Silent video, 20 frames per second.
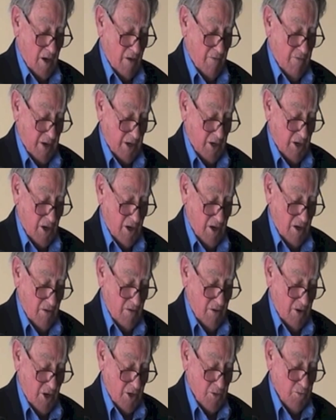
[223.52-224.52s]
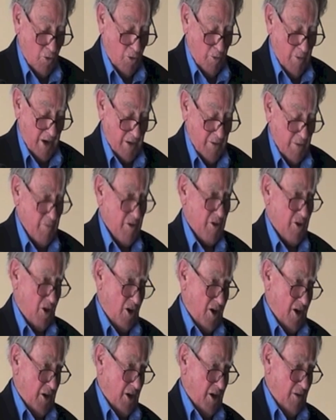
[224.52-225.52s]
In fact, he knows more about them than
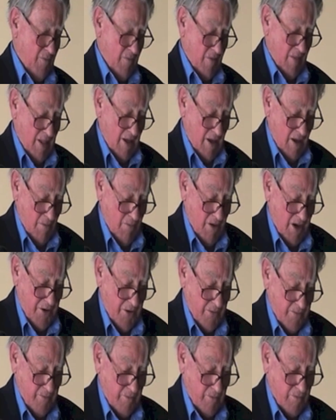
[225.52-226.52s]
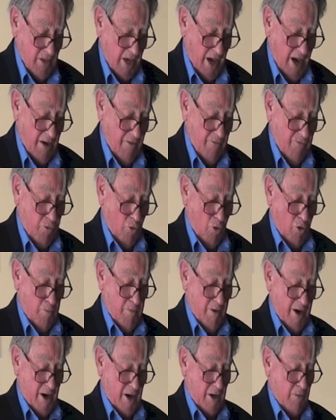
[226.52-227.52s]
I did. But and four
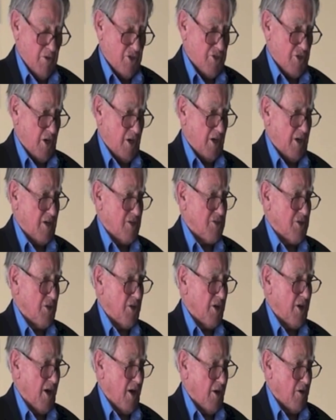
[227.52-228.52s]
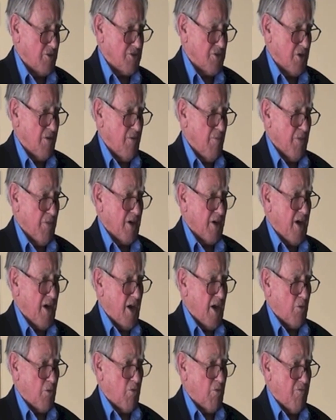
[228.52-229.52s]
Browning machine guns in the nose. The
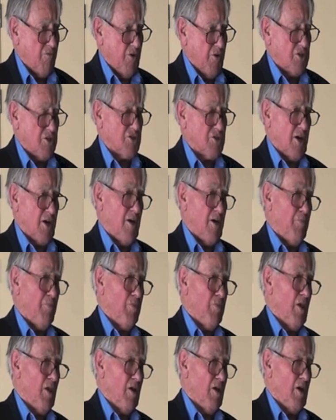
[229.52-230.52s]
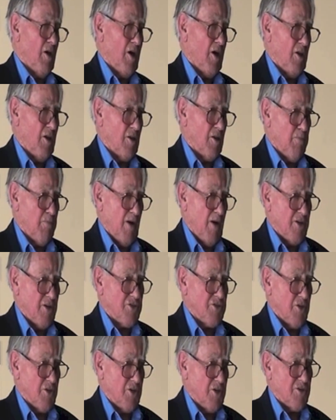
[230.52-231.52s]
cannon were virtually in the
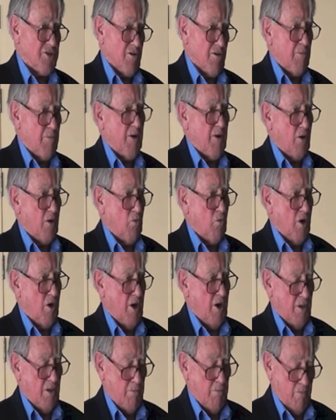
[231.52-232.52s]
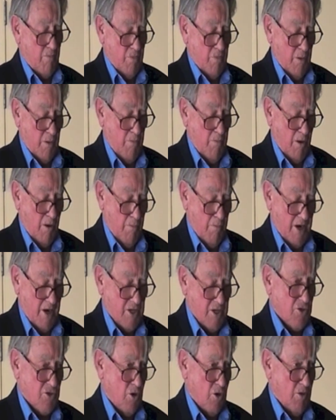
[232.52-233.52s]
place in this aeroplane where the, the bomb
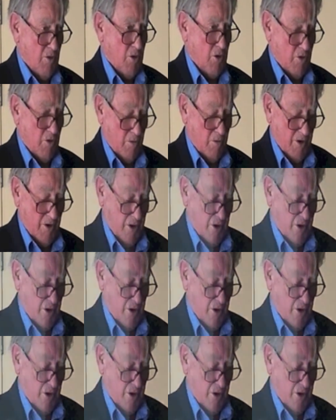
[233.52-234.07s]
bays normally would have